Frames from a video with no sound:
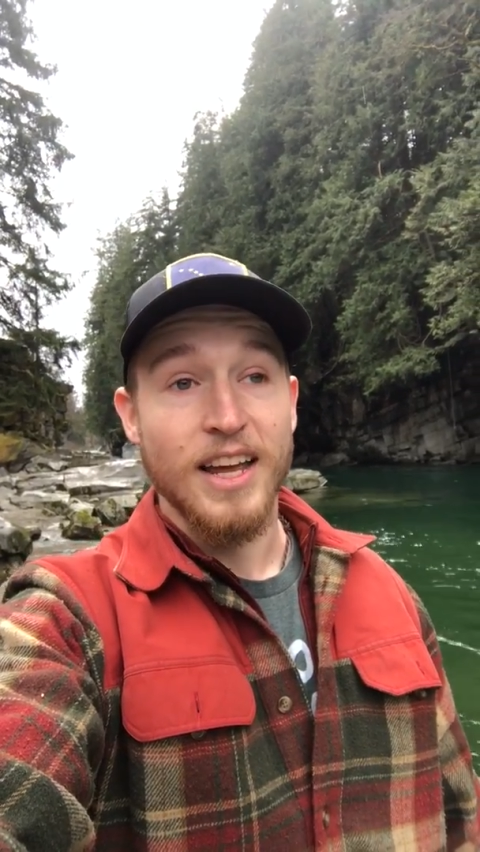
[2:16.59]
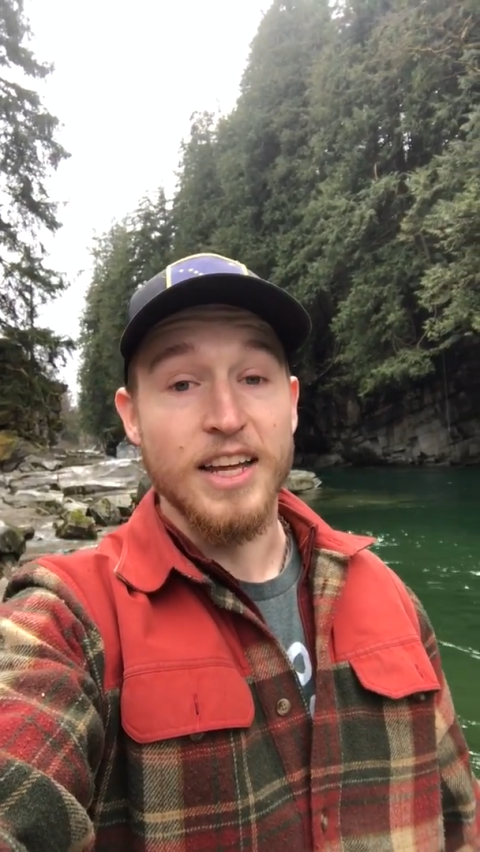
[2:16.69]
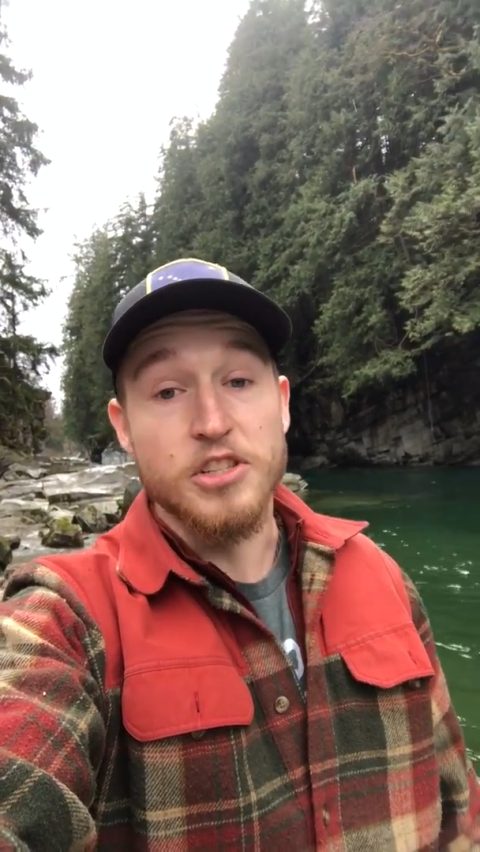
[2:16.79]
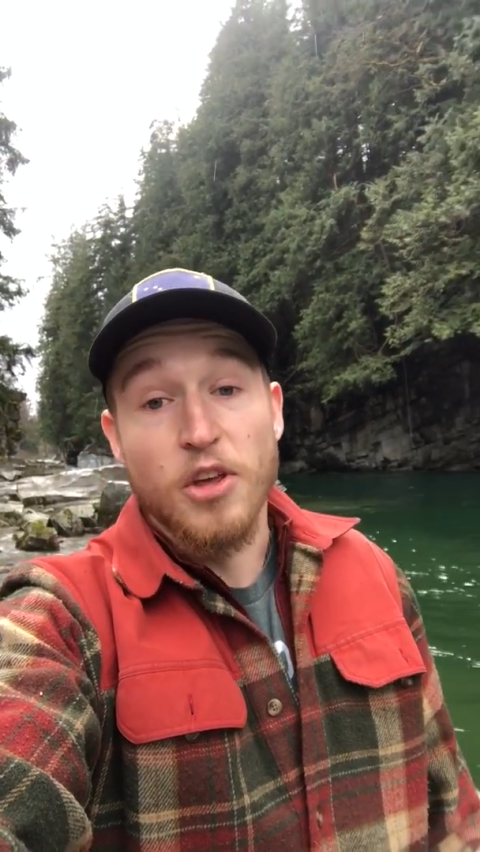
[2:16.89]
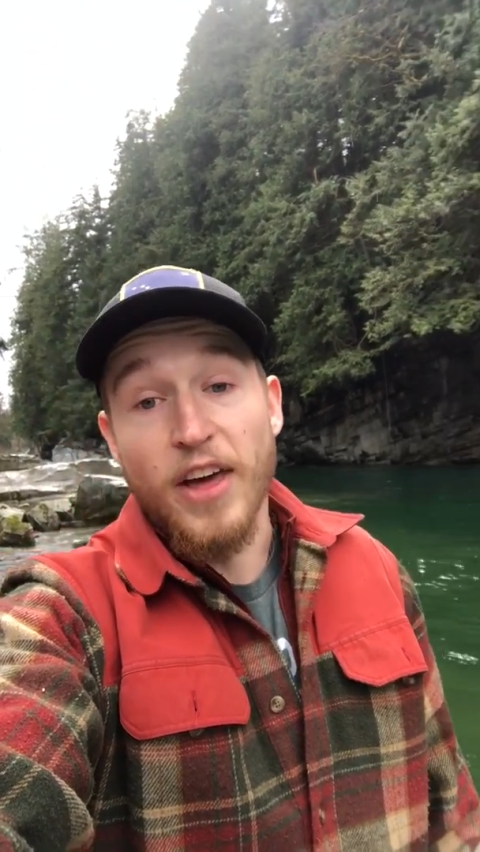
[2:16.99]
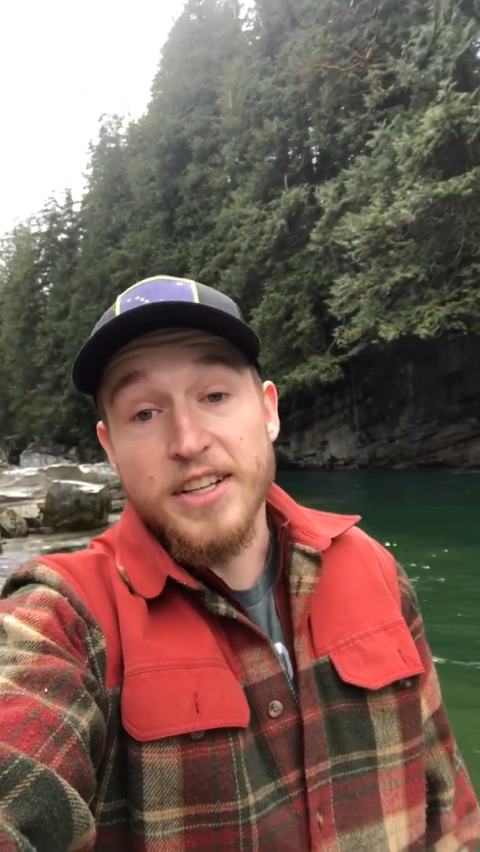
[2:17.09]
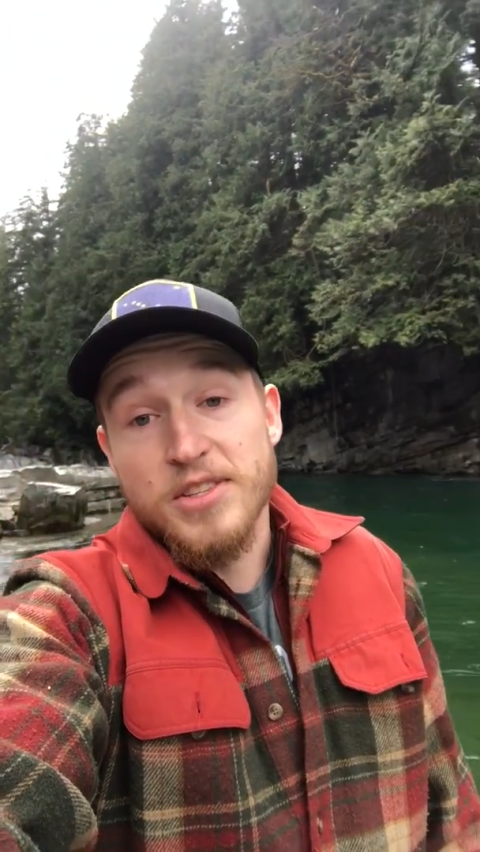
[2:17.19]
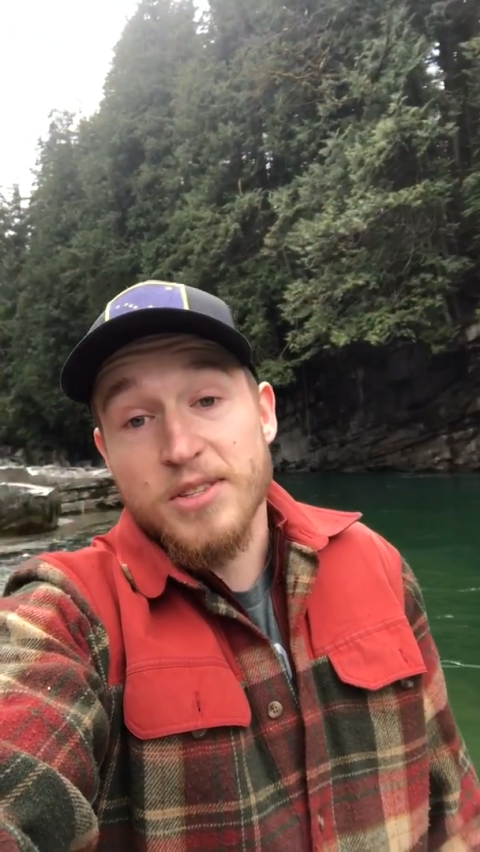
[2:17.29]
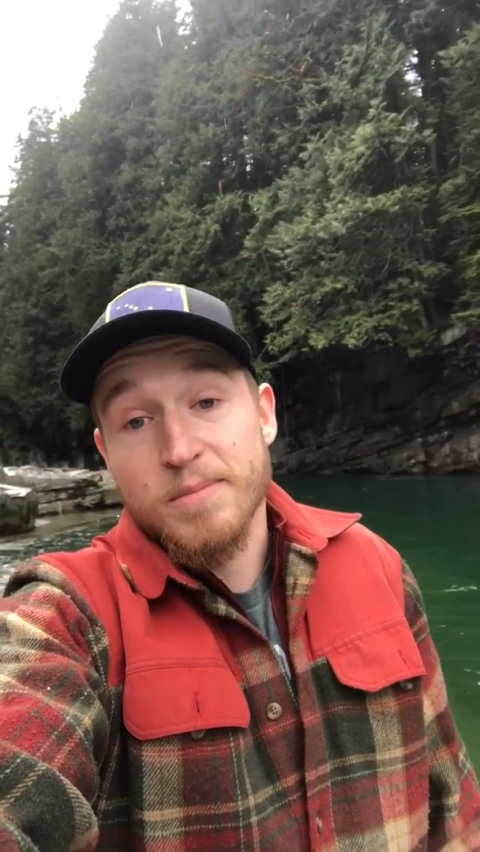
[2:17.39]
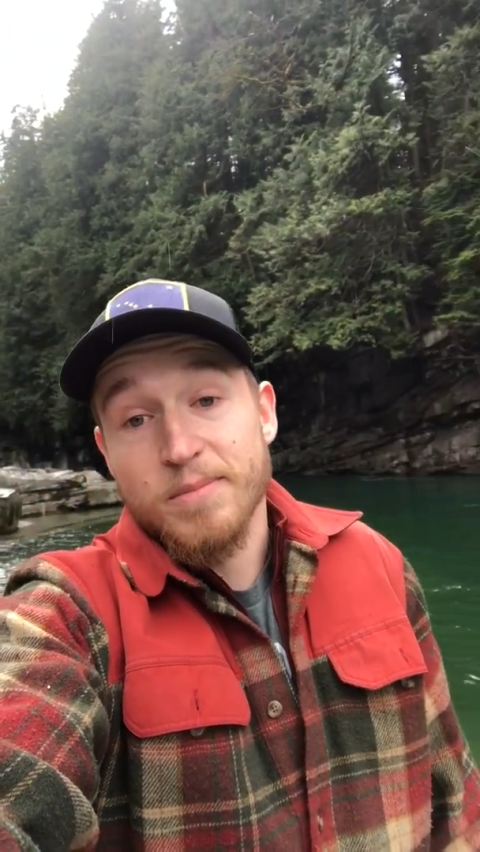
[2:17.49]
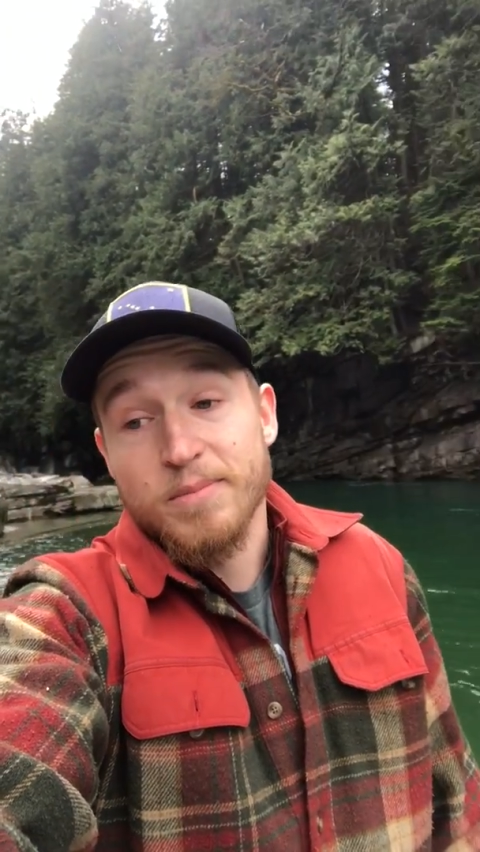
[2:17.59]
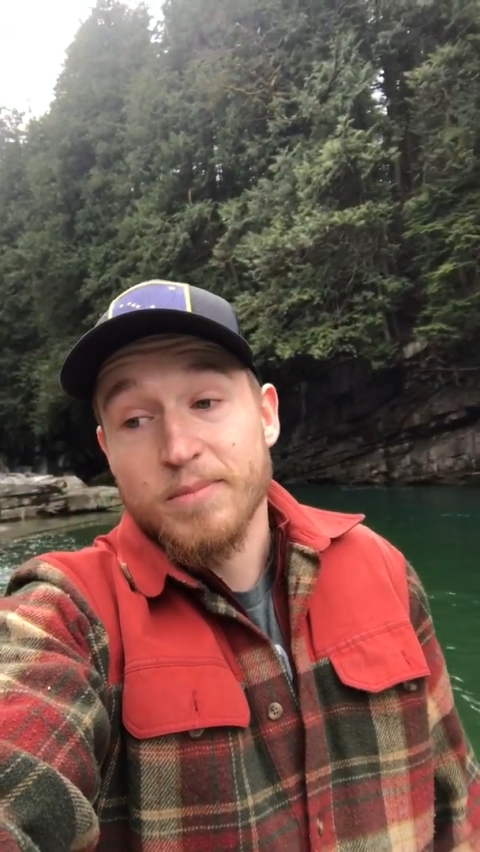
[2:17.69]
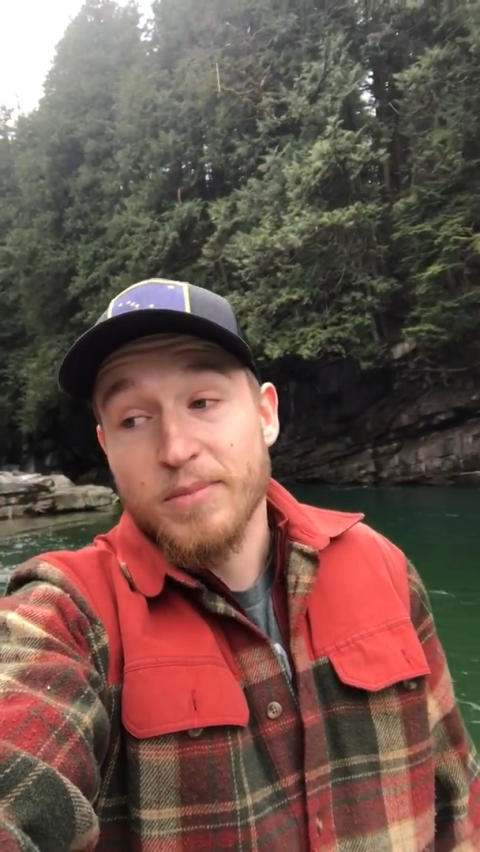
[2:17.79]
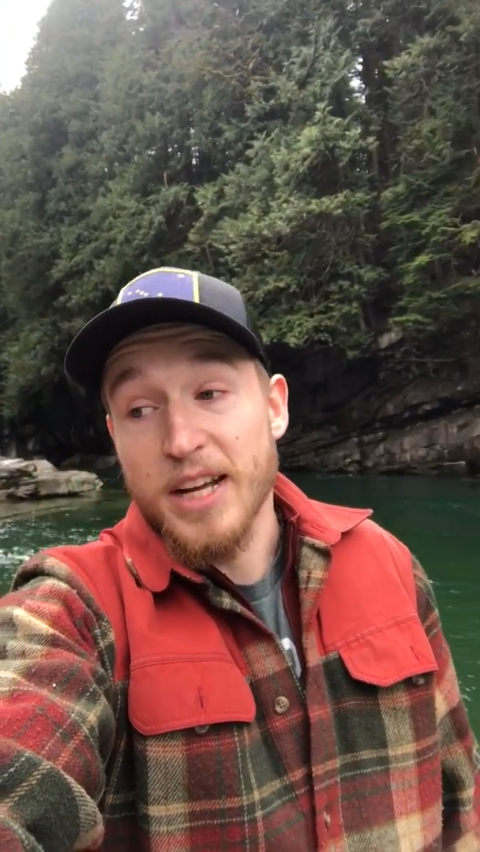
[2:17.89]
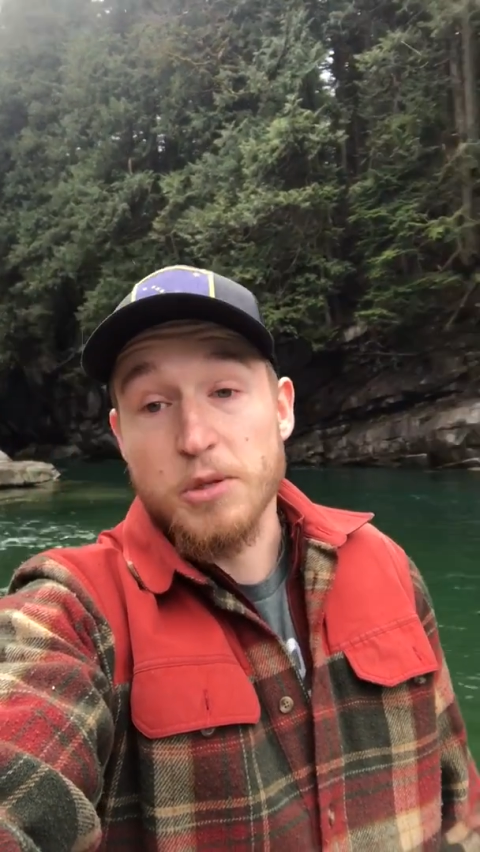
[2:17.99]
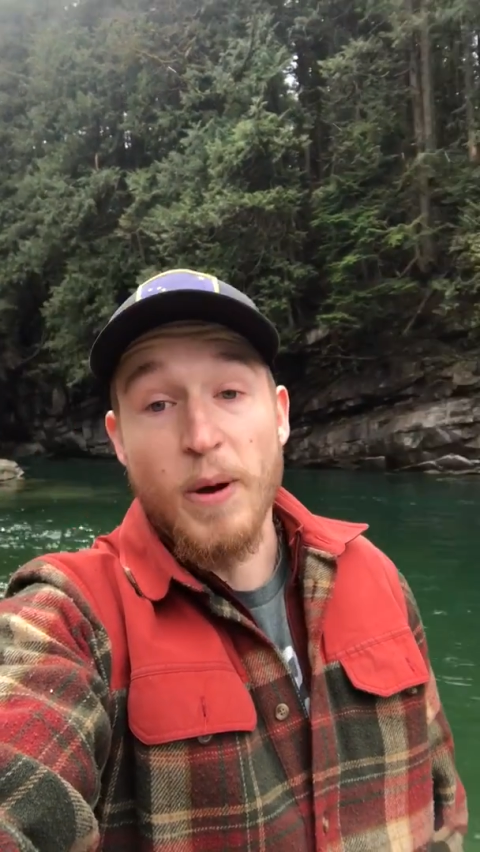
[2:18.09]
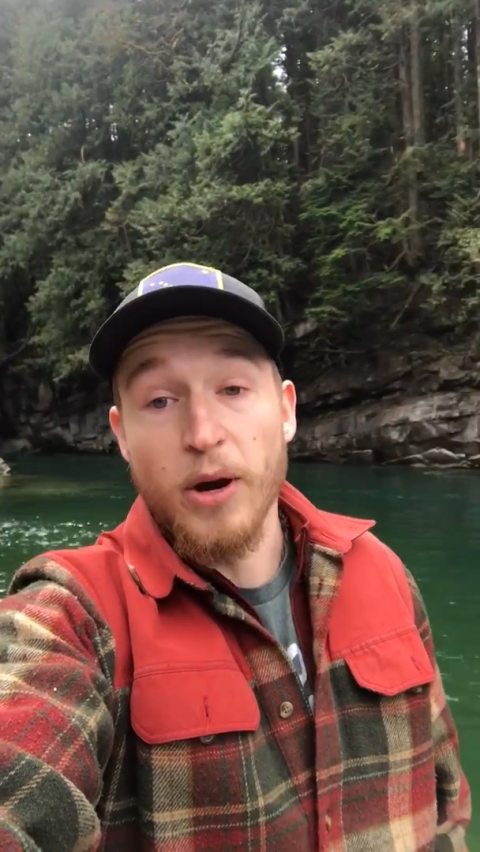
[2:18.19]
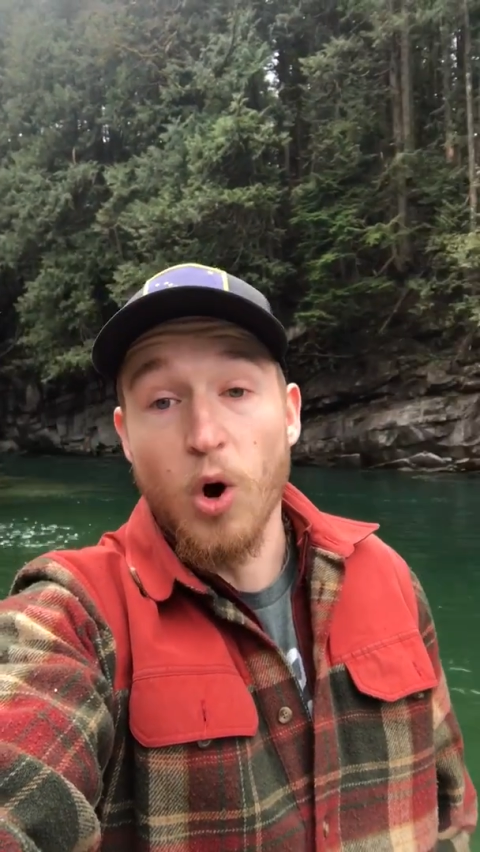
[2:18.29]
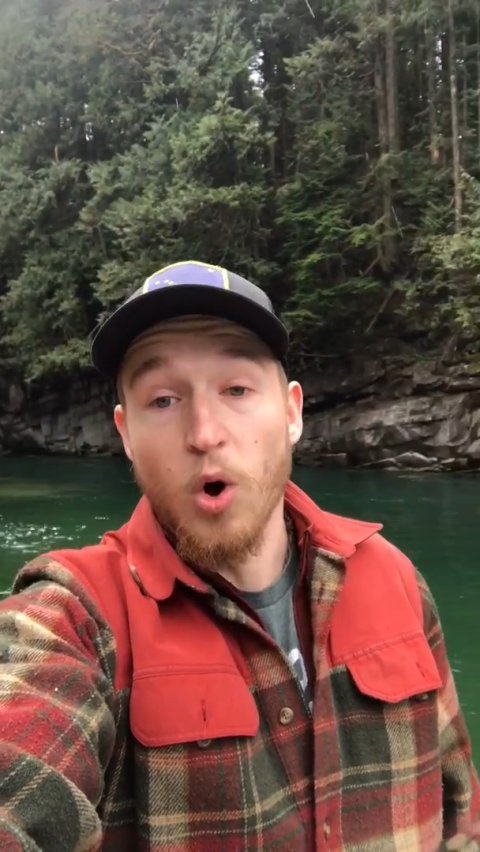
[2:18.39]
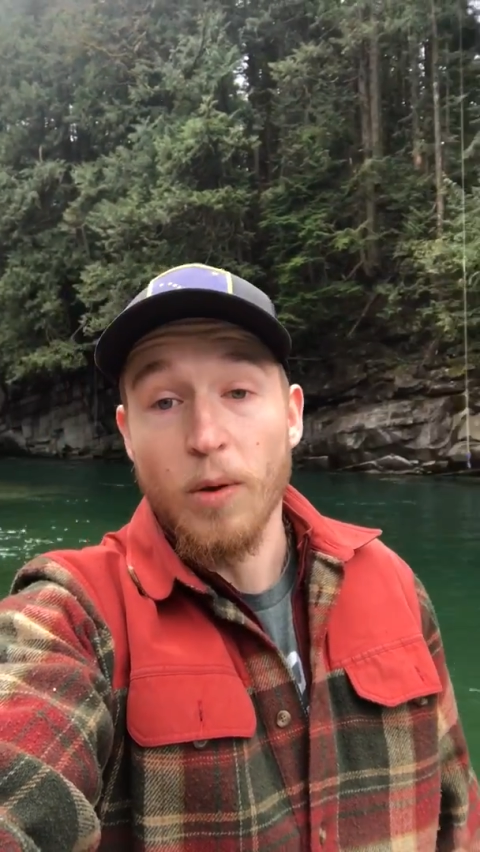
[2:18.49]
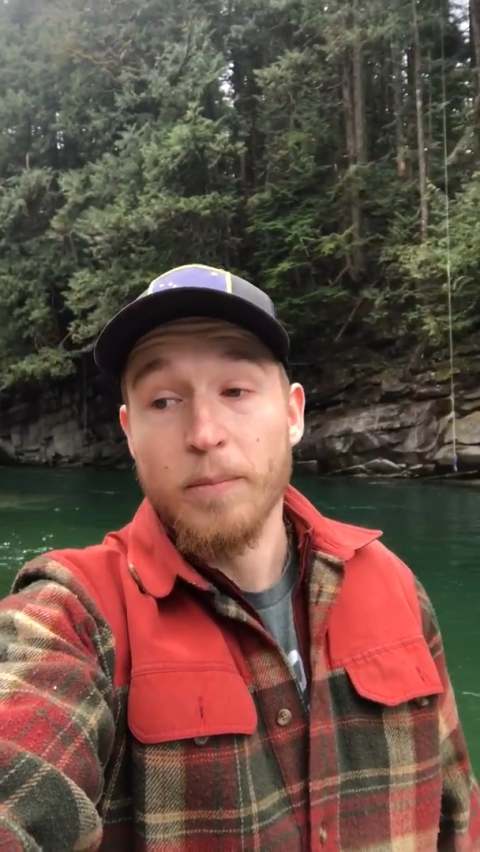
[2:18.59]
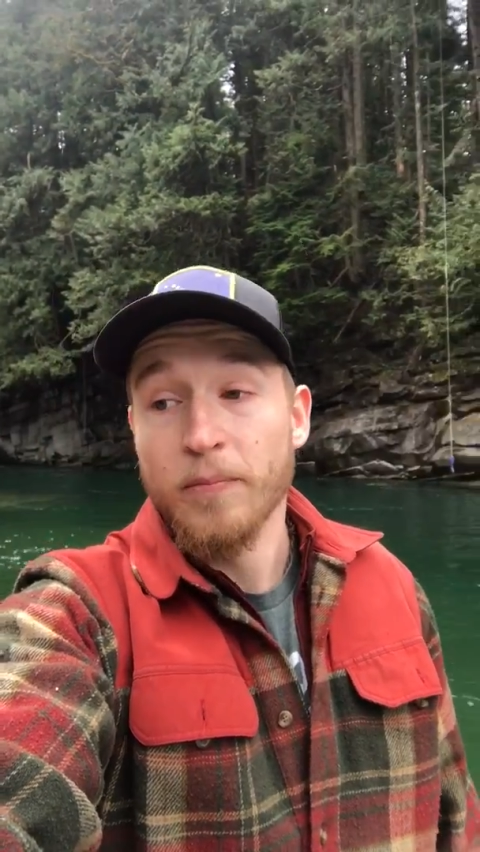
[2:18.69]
and so that's my goal.